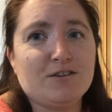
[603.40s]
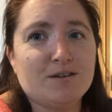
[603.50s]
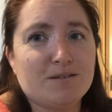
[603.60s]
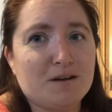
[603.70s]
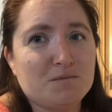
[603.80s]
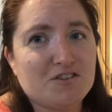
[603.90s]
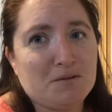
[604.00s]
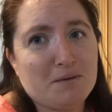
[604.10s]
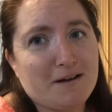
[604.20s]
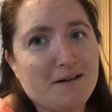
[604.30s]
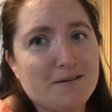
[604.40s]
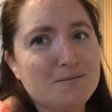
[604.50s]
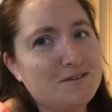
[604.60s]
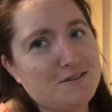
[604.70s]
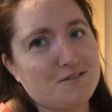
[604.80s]
her sewing machine back out,
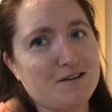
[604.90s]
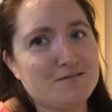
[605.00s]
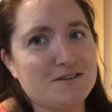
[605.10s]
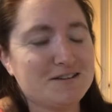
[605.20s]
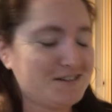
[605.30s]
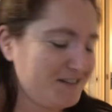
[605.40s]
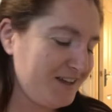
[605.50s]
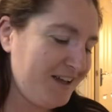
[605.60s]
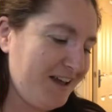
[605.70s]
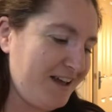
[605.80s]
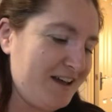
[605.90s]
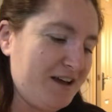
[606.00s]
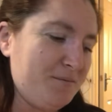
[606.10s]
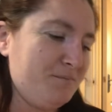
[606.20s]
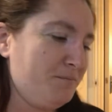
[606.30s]
which is great fun.
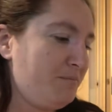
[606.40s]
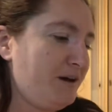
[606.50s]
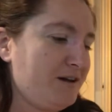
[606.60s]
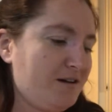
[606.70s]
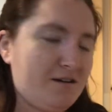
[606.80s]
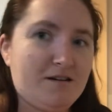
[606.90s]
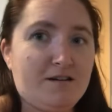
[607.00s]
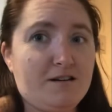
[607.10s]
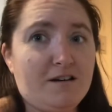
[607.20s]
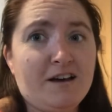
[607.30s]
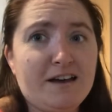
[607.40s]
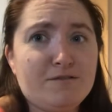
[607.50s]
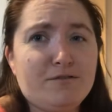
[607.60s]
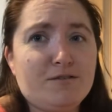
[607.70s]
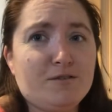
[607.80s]
But
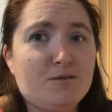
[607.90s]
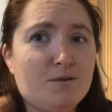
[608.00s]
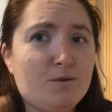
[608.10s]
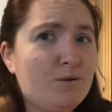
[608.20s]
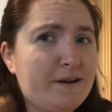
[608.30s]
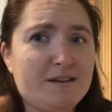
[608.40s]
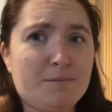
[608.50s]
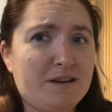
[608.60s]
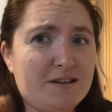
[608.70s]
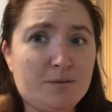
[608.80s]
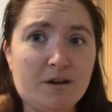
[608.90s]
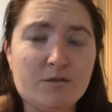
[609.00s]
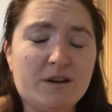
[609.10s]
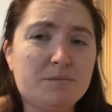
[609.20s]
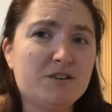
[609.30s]
I've always been into it. I've
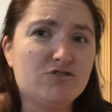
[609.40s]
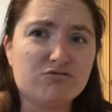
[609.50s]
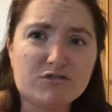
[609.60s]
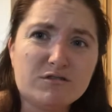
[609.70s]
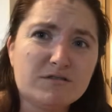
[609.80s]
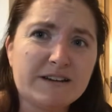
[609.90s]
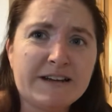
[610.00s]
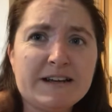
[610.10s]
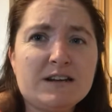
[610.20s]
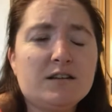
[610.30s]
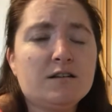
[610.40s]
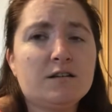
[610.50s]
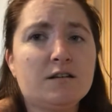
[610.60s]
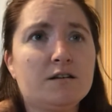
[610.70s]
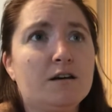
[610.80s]
always been drawing,
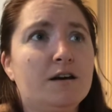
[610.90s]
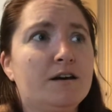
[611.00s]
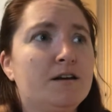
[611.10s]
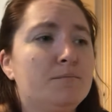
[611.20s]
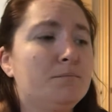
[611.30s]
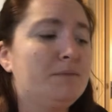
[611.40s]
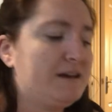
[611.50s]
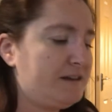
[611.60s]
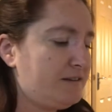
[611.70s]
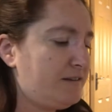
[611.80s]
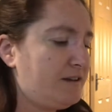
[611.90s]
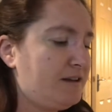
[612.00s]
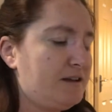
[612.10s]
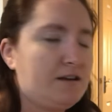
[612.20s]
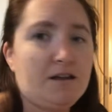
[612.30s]

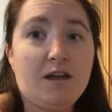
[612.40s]
painting.